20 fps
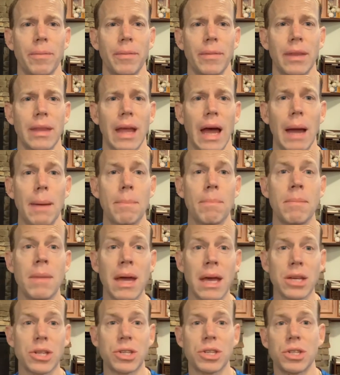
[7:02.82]
I
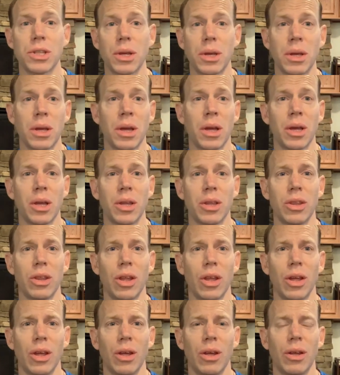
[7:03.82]
miss
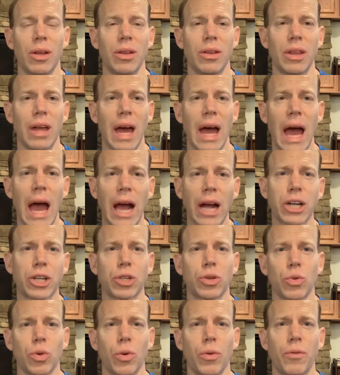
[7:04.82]
the
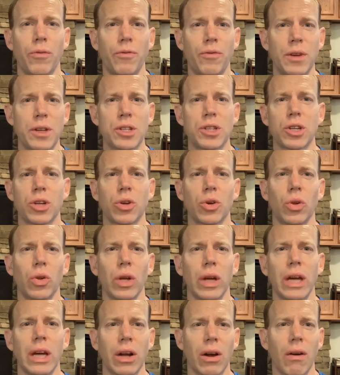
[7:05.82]
actual
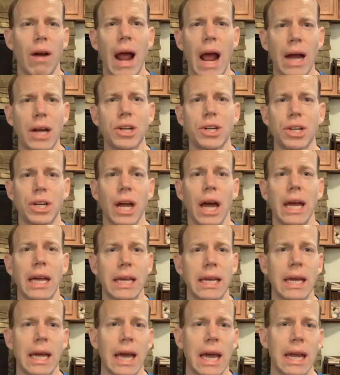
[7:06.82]
physical interaction I
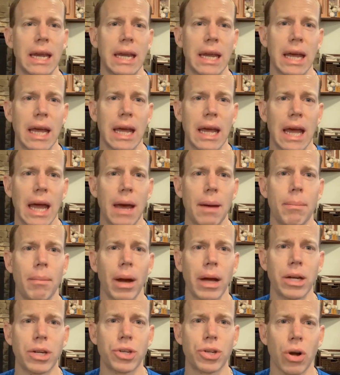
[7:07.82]
get at
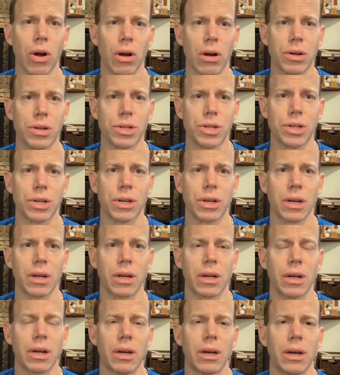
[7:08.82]
my church,
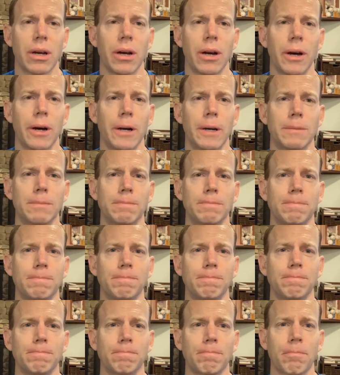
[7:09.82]
and
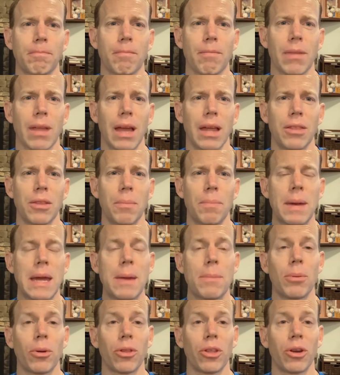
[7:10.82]
the
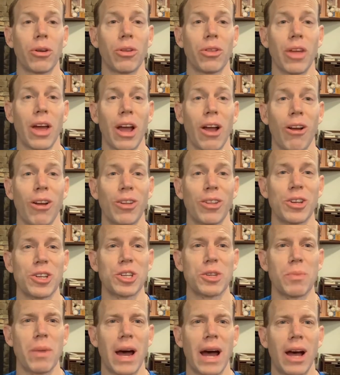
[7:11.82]
people that are there, and the
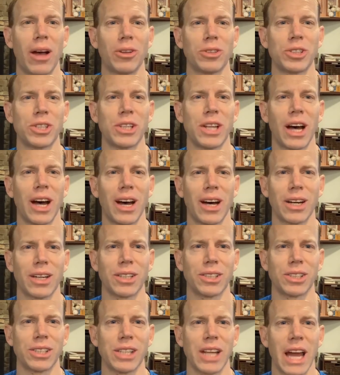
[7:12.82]
smiles and the
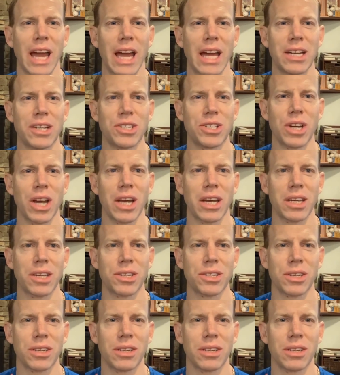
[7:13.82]
hugs and the handshakes.